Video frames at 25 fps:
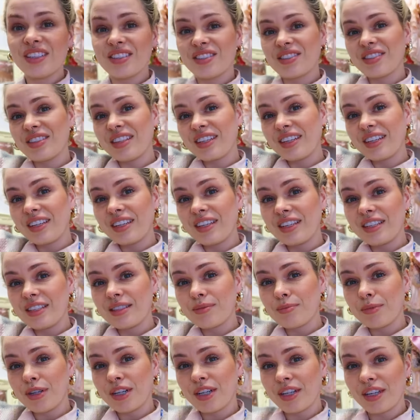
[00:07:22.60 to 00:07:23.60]
So that
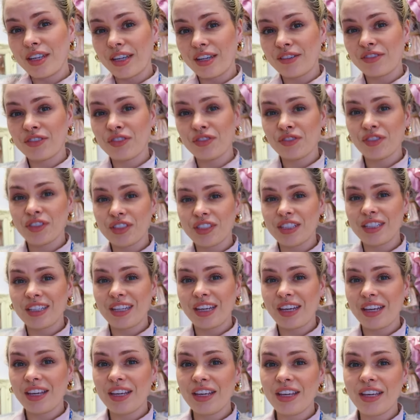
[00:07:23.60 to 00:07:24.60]
is my outfit for
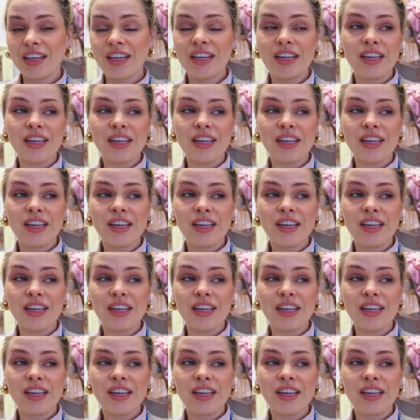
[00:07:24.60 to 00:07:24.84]
today.